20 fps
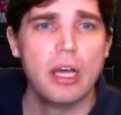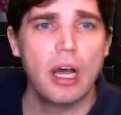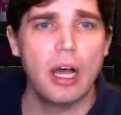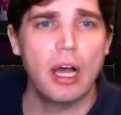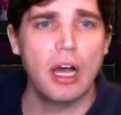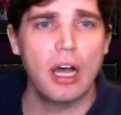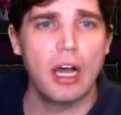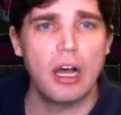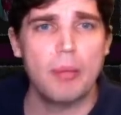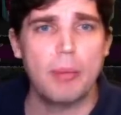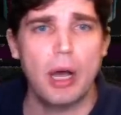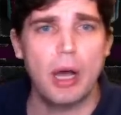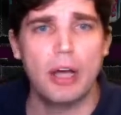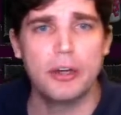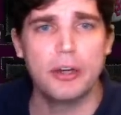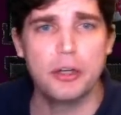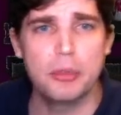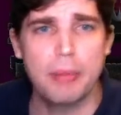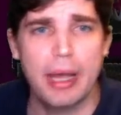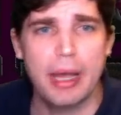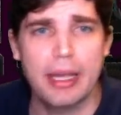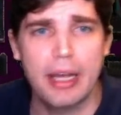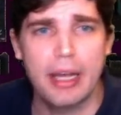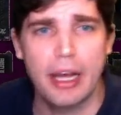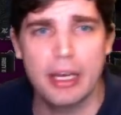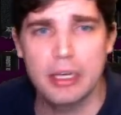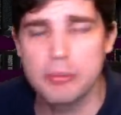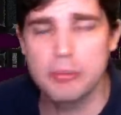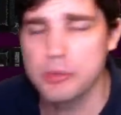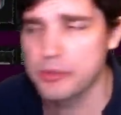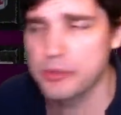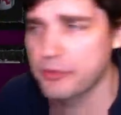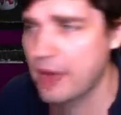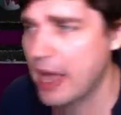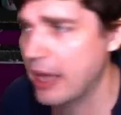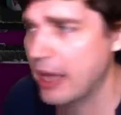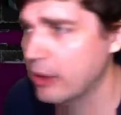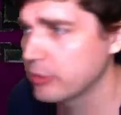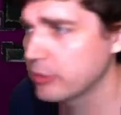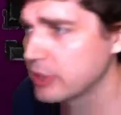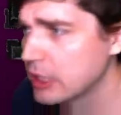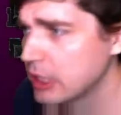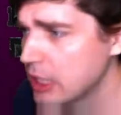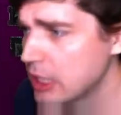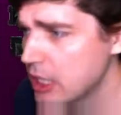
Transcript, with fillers: um under my items found